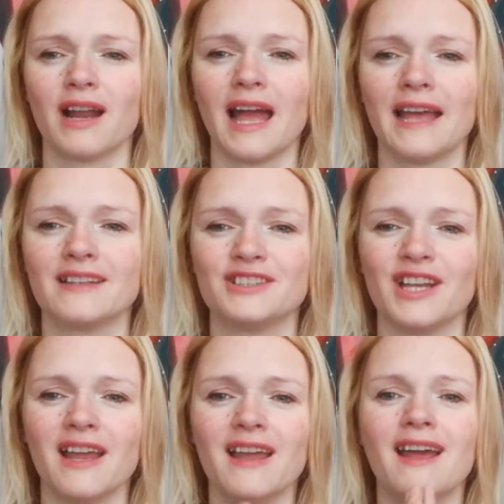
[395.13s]

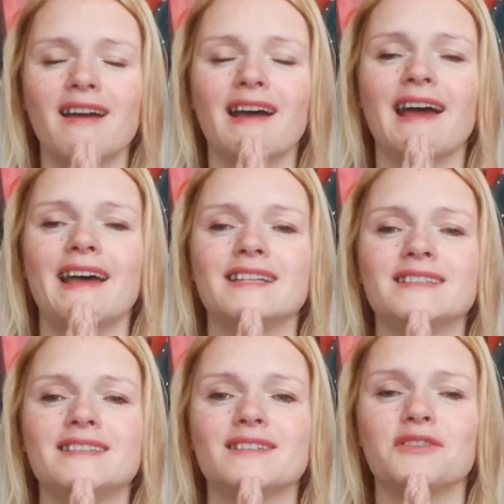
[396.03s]
energy,
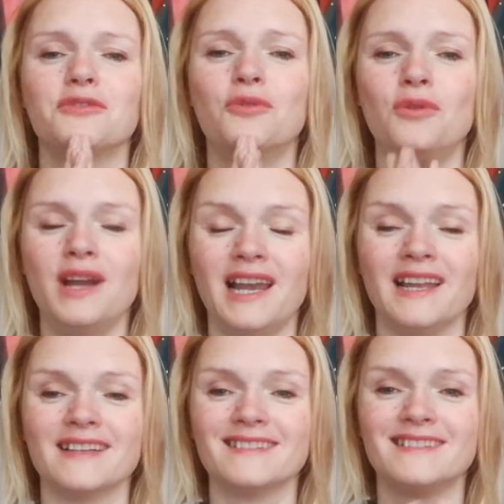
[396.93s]
and
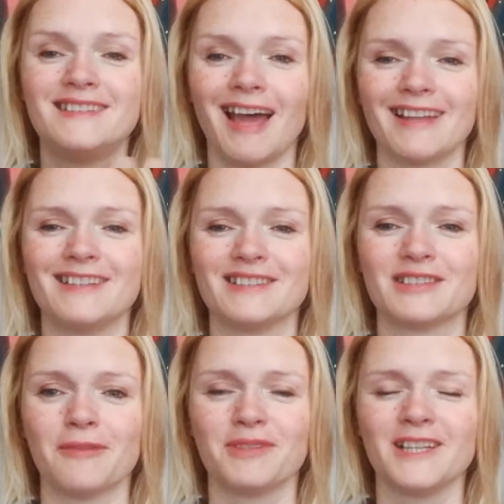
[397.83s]
really that is
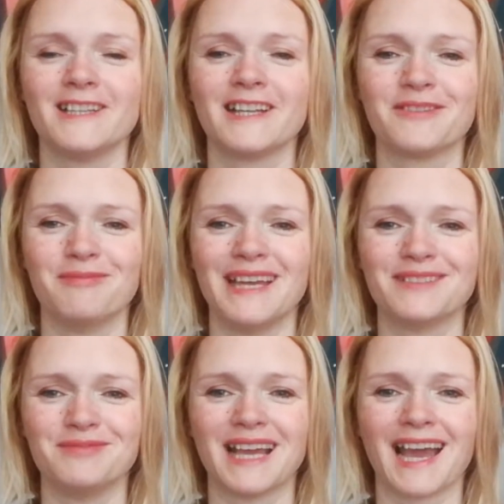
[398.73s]
something that
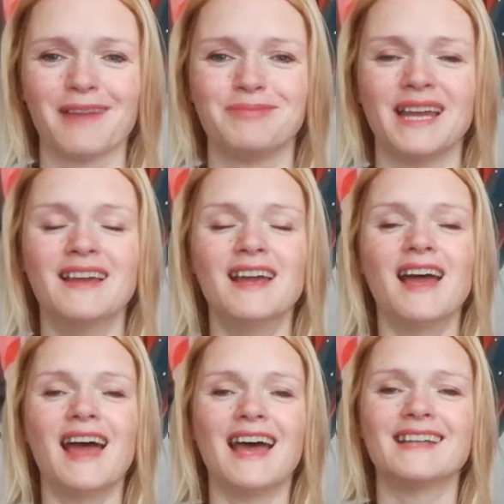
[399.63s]
makes me happy.
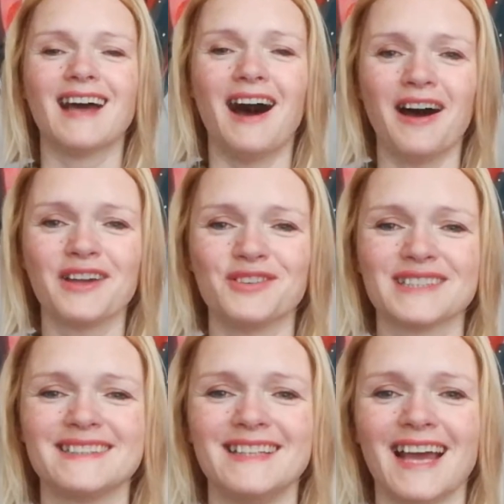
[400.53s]
And I
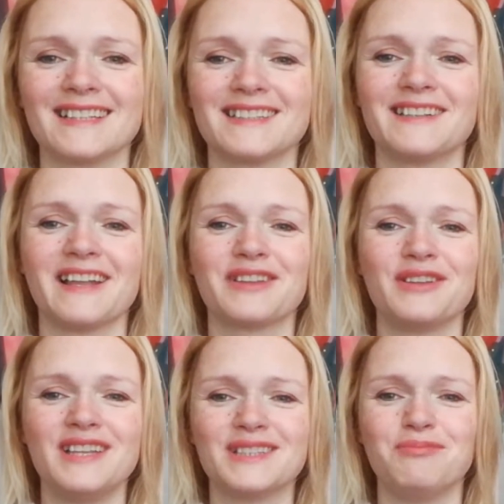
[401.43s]
was yesterday to
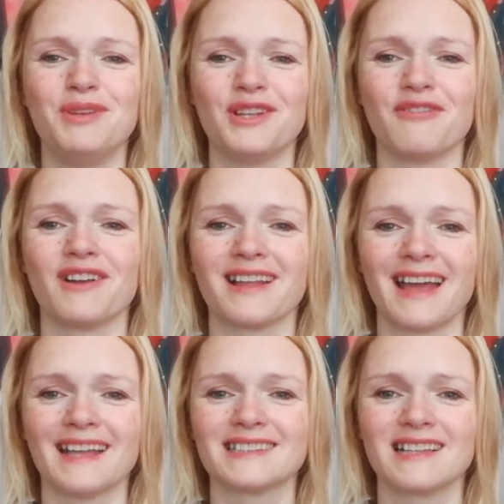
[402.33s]
this beautiful
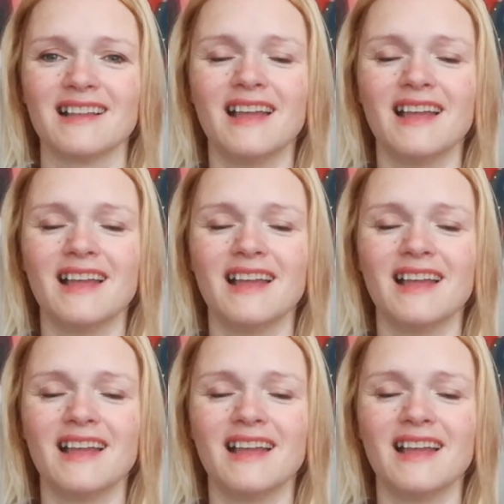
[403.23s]
castle,